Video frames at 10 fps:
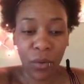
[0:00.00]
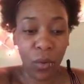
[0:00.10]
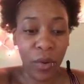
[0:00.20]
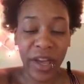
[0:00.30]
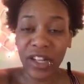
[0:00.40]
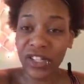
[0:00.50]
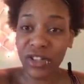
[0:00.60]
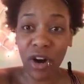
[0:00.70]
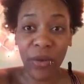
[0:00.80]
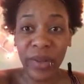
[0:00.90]
Where to
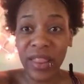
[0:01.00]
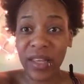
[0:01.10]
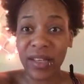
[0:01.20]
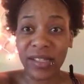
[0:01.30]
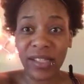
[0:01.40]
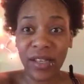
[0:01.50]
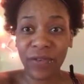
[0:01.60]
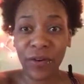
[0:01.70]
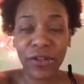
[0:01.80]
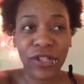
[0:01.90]
start with this?
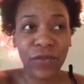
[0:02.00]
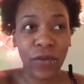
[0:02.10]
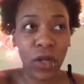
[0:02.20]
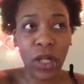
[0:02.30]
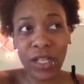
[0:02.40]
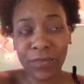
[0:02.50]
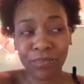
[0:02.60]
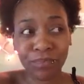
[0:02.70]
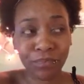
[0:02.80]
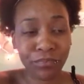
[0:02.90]
First of all,
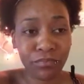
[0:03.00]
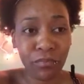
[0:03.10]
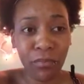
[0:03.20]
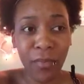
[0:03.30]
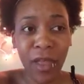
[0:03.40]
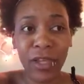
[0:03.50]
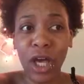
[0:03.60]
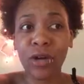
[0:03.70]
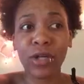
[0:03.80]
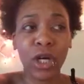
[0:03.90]

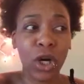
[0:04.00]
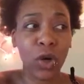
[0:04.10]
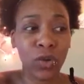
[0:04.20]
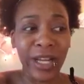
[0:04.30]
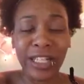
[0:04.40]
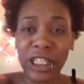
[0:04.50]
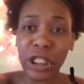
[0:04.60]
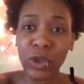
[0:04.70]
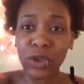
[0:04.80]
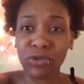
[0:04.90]
y'all know that
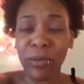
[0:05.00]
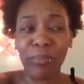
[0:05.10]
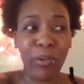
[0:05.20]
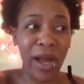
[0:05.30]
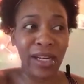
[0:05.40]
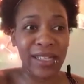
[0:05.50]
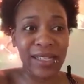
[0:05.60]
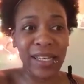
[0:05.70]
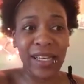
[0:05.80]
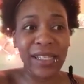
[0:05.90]
children,
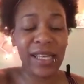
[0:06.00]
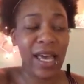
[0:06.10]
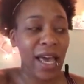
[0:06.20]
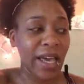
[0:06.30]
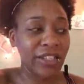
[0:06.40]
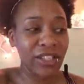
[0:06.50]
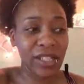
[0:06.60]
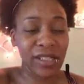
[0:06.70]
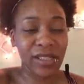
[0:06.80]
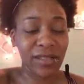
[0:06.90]
pregnancies, and
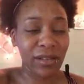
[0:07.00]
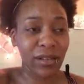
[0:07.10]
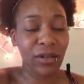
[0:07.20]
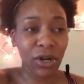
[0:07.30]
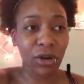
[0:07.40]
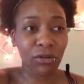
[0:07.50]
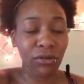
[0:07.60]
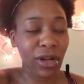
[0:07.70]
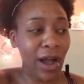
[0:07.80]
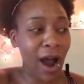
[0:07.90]
just, you
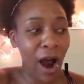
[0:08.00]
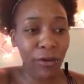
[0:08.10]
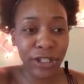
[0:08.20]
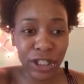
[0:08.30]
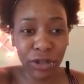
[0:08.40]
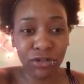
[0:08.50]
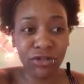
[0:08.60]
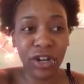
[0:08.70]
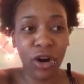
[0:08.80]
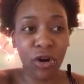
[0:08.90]
know, our
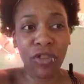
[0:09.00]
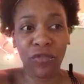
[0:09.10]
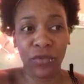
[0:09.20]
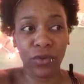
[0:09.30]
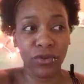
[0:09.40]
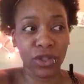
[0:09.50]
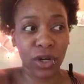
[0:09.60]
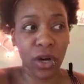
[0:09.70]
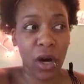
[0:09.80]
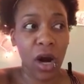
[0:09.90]
children are the
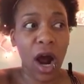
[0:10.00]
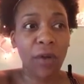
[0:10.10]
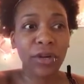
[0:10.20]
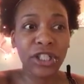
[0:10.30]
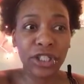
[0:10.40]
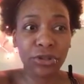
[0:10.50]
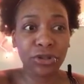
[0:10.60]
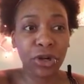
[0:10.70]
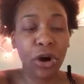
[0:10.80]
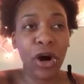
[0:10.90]
future. Our
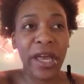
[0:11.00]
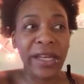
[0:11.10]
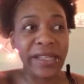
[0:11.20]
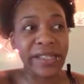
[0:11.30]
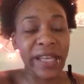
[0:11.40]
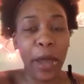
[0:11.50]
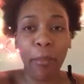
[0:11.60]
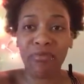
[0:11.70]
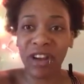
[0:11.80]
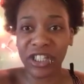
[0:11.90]
children are innocent
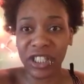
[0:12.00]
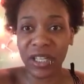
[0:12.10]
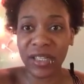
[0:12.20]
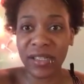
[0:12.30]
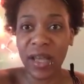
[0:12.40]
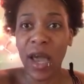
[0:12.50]
and precious.